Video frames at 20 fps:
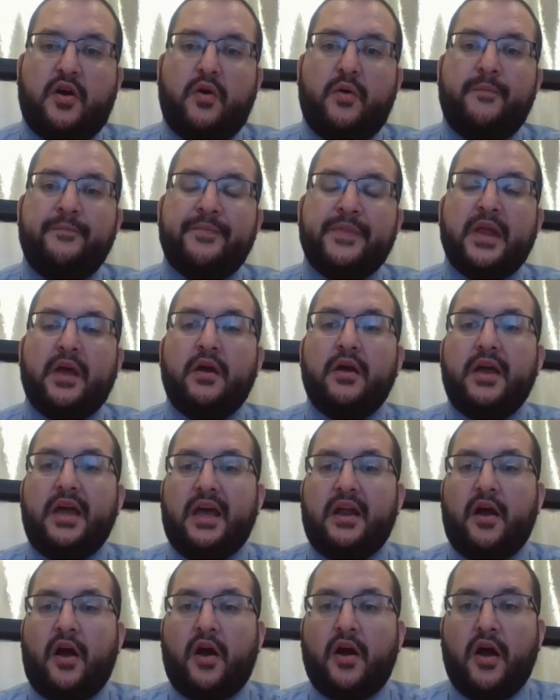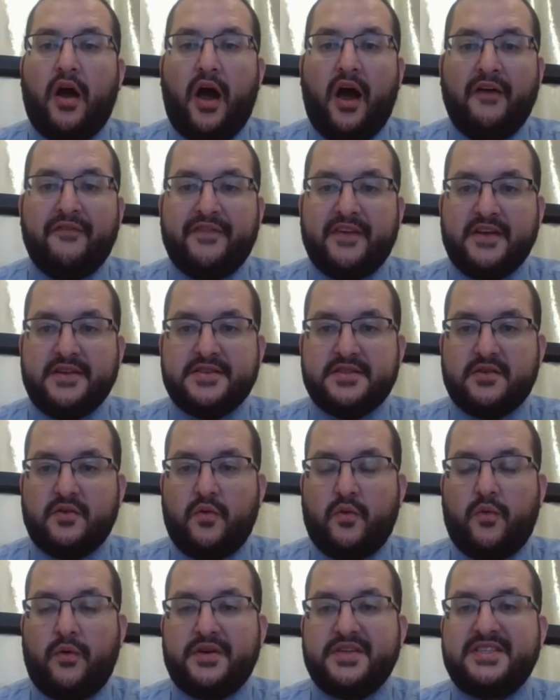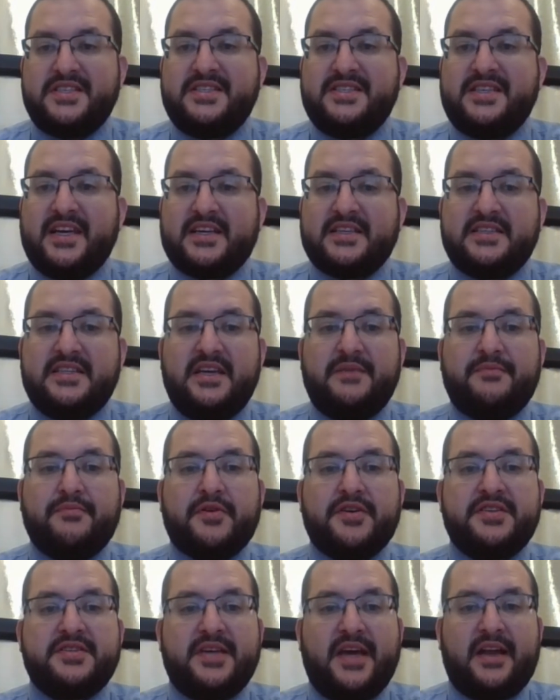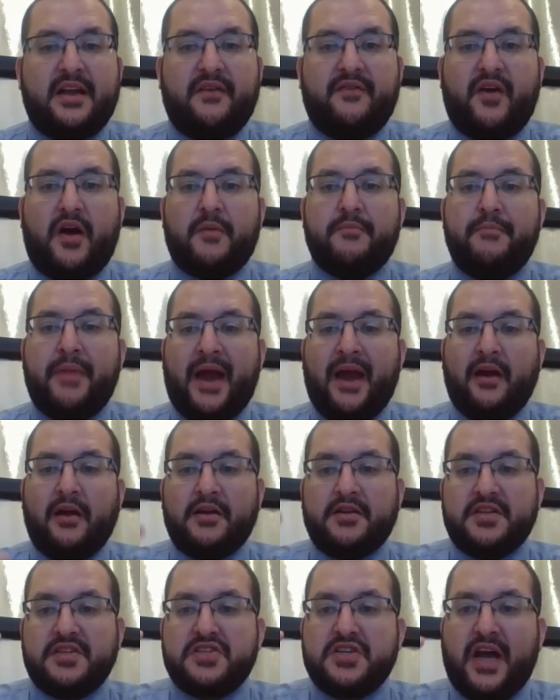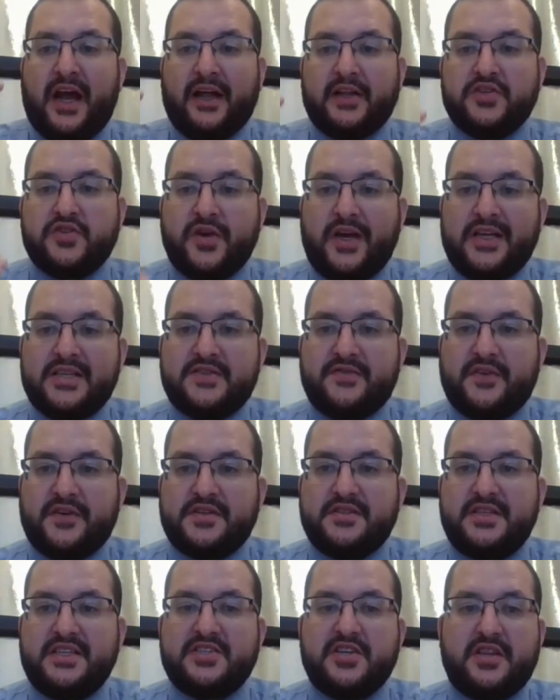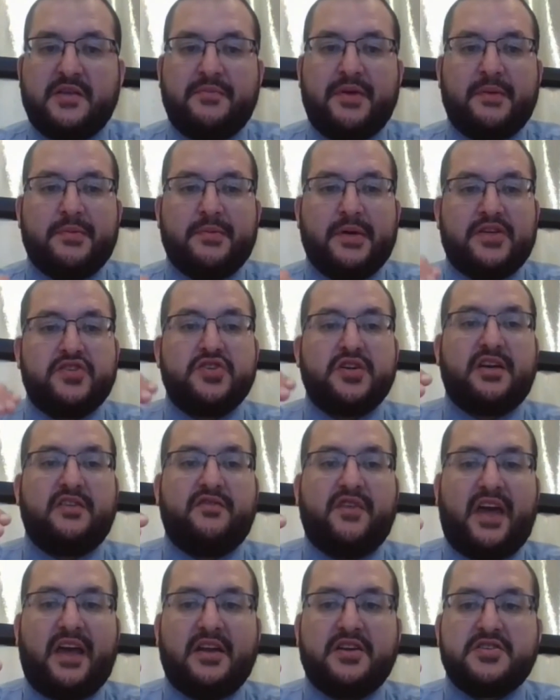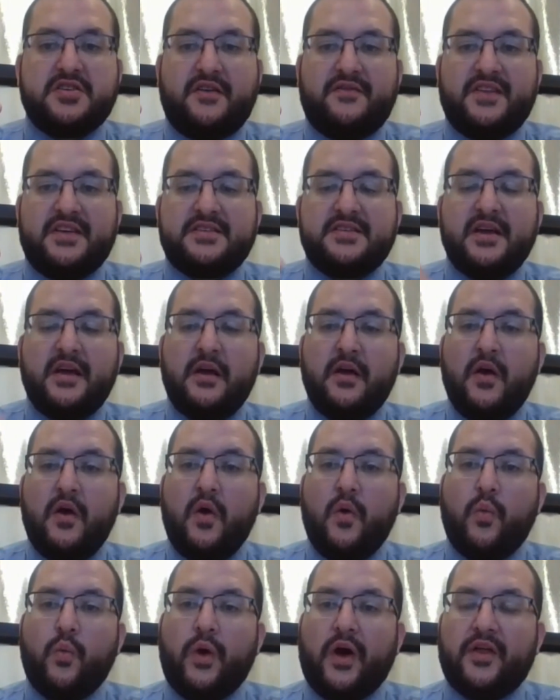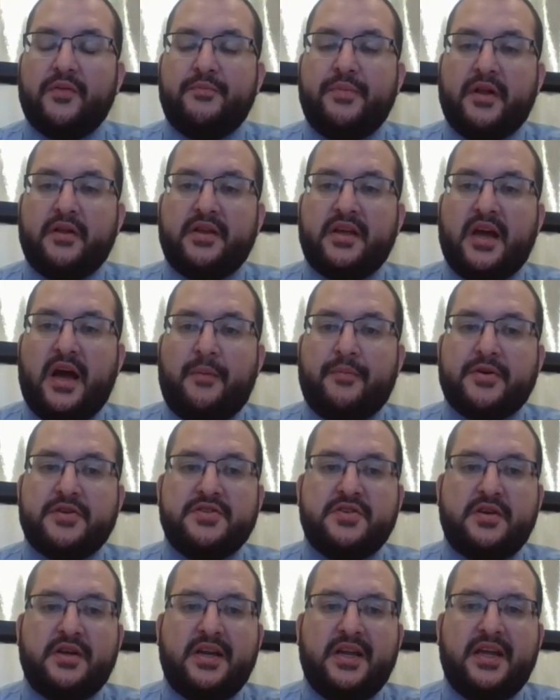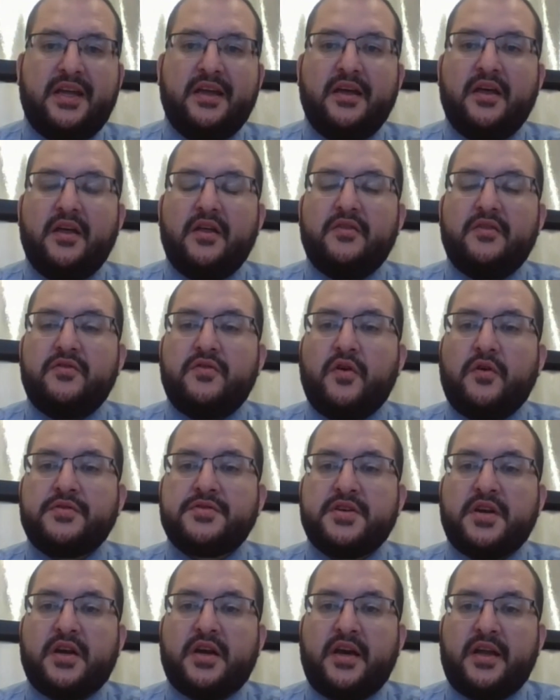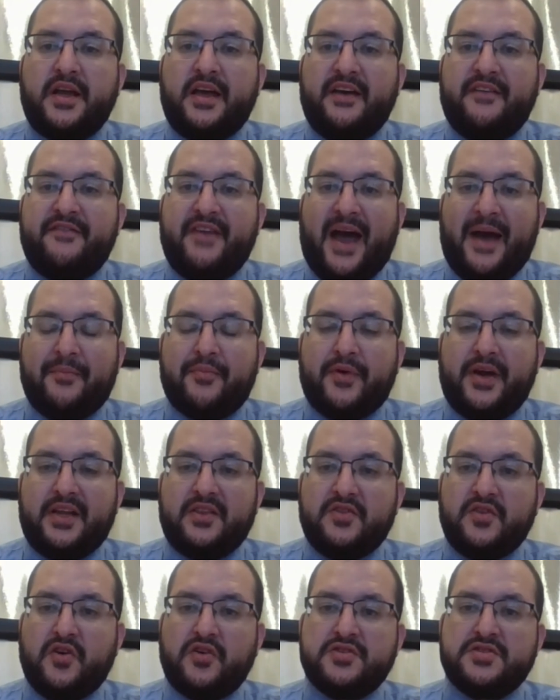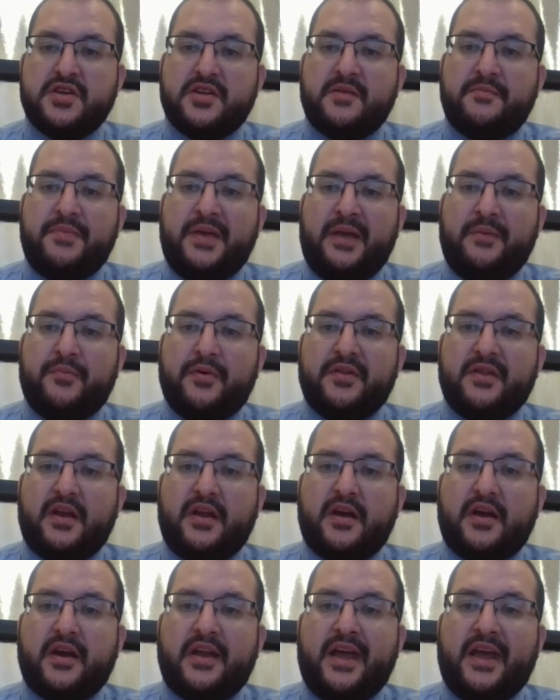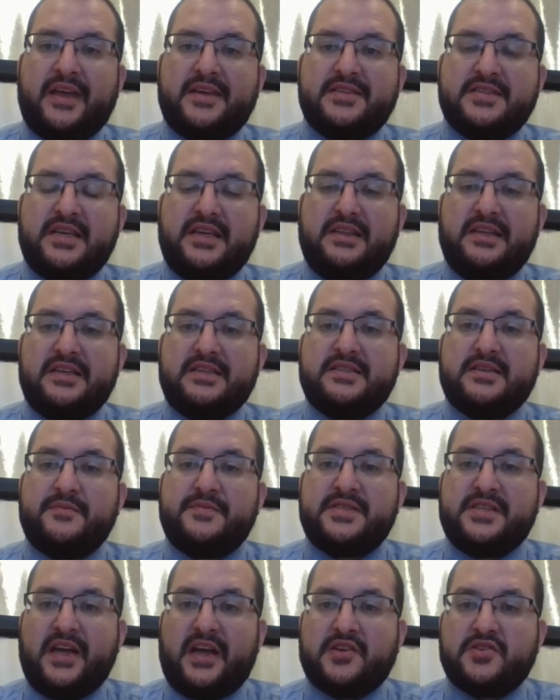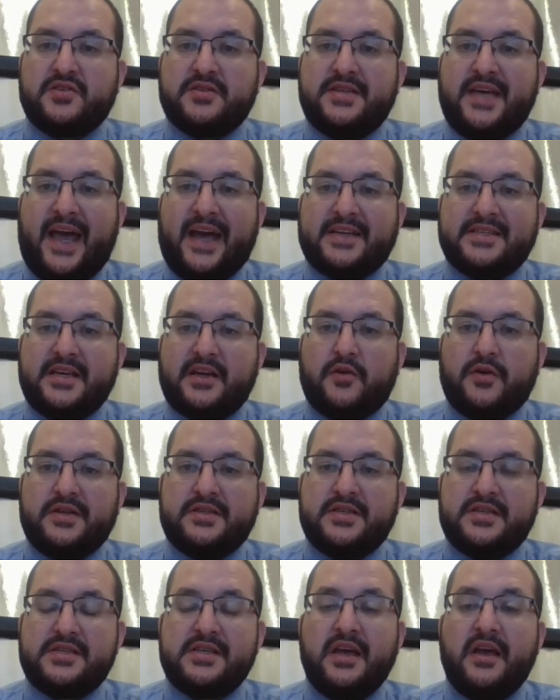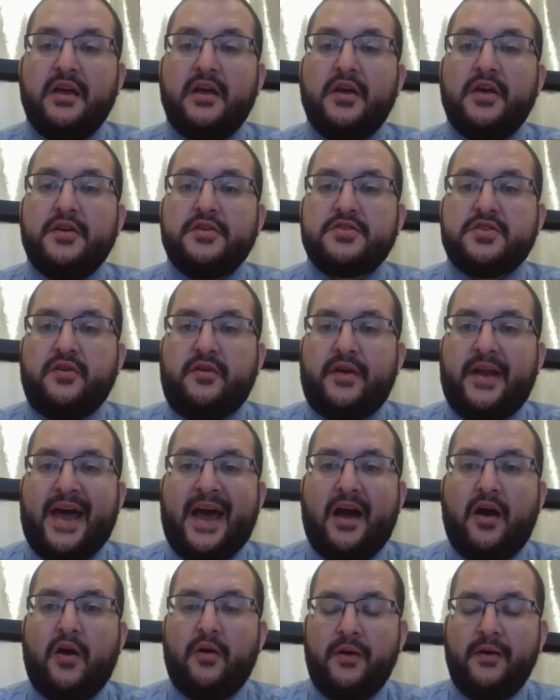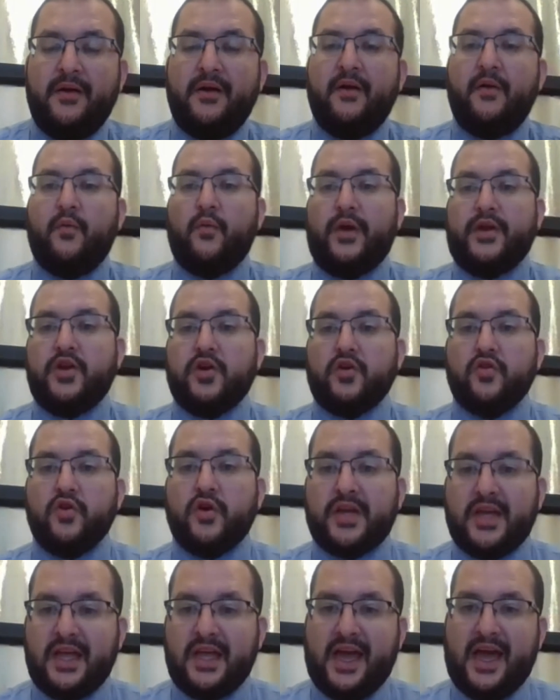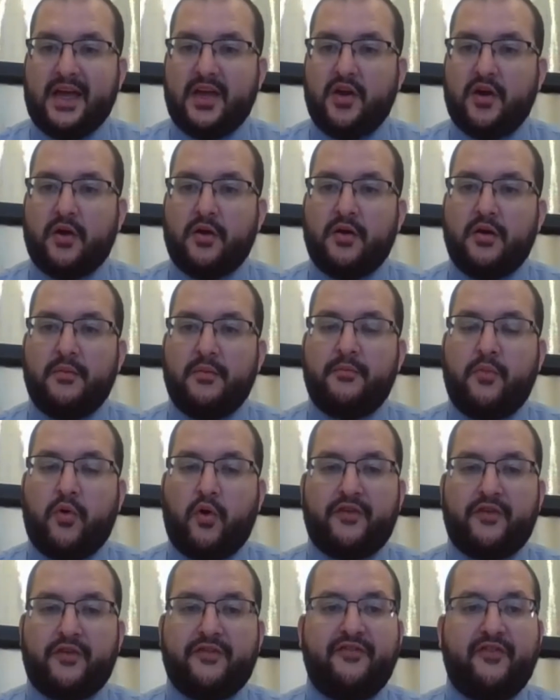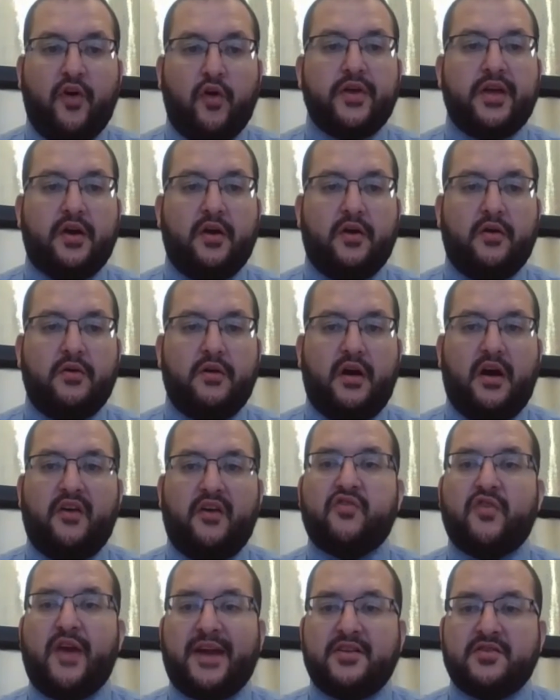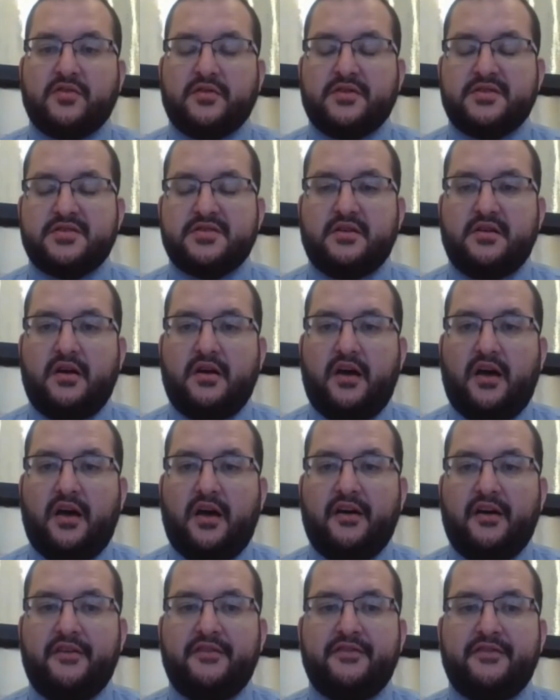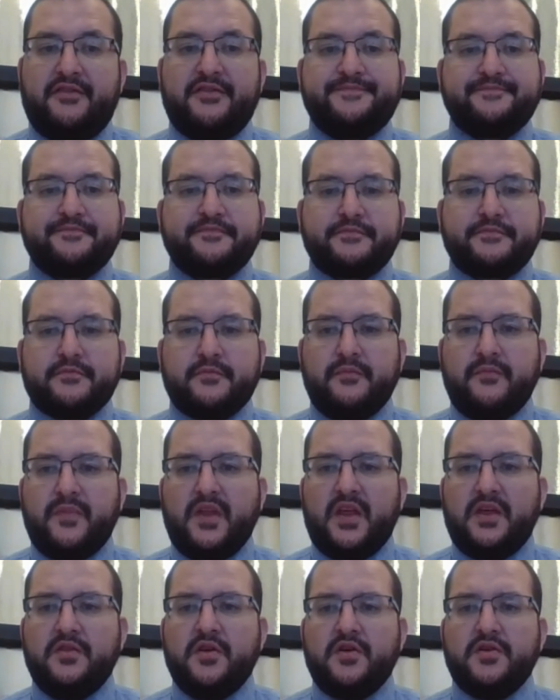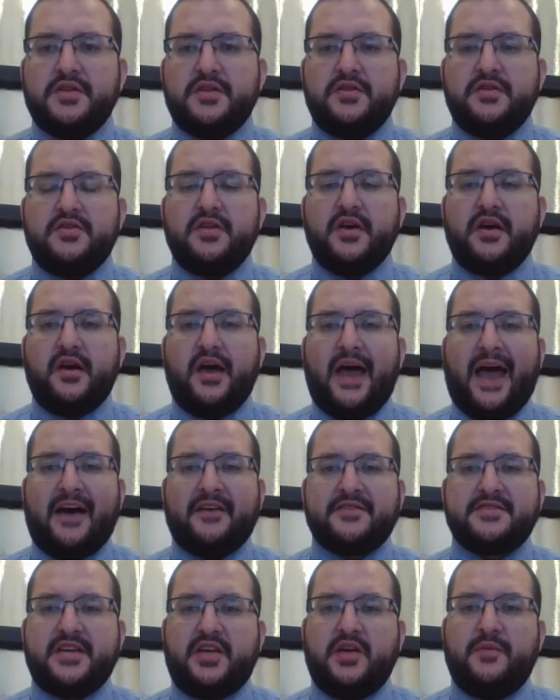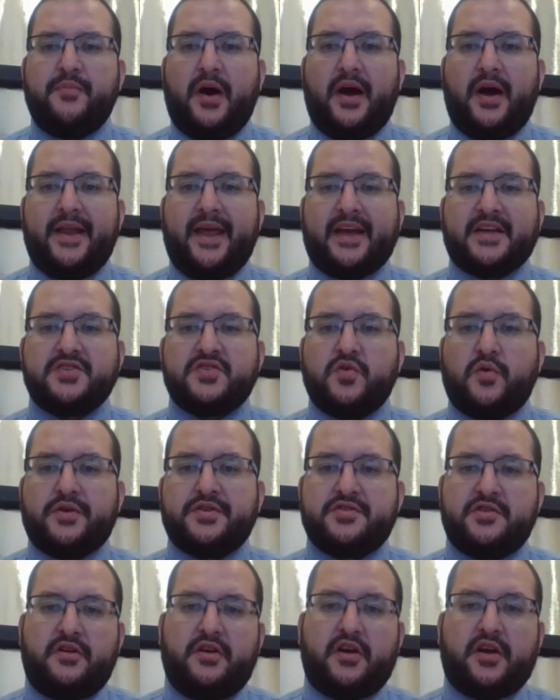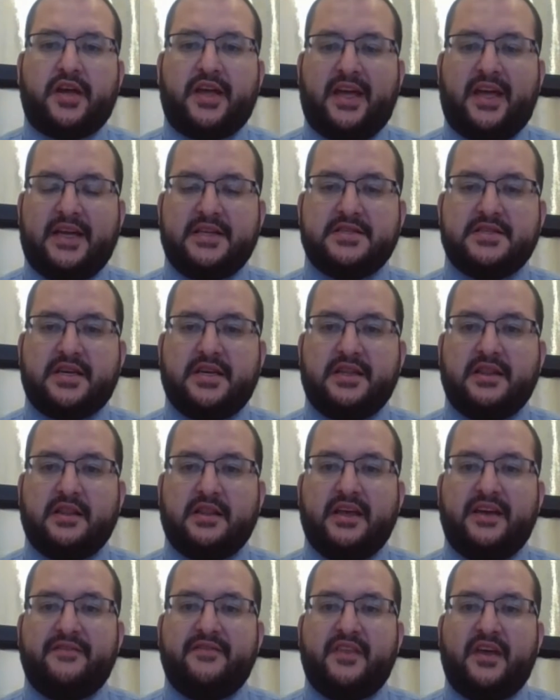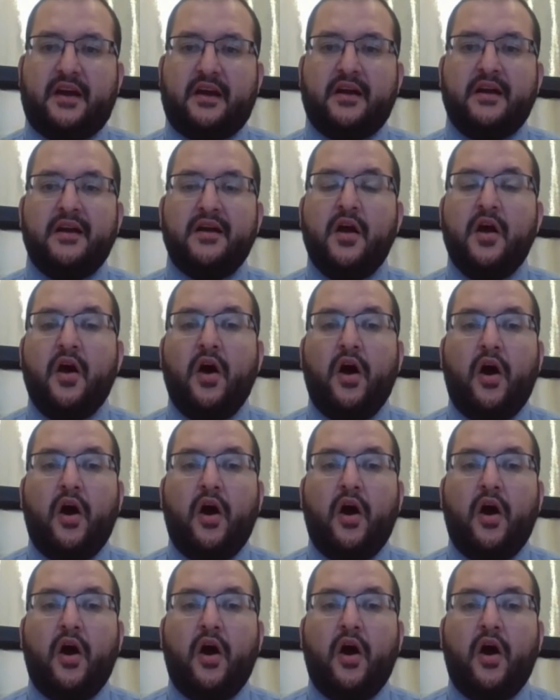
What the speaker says: so in our office, 60% of our parent to child transfers, these are the people that took advantage of this wealth building opportunity, those are going to evaporate. Those are the people that are going to see these substantial tax increases. So now when you're looking at your portfolio of rentals, of the house that you bought next door so your kids can live there,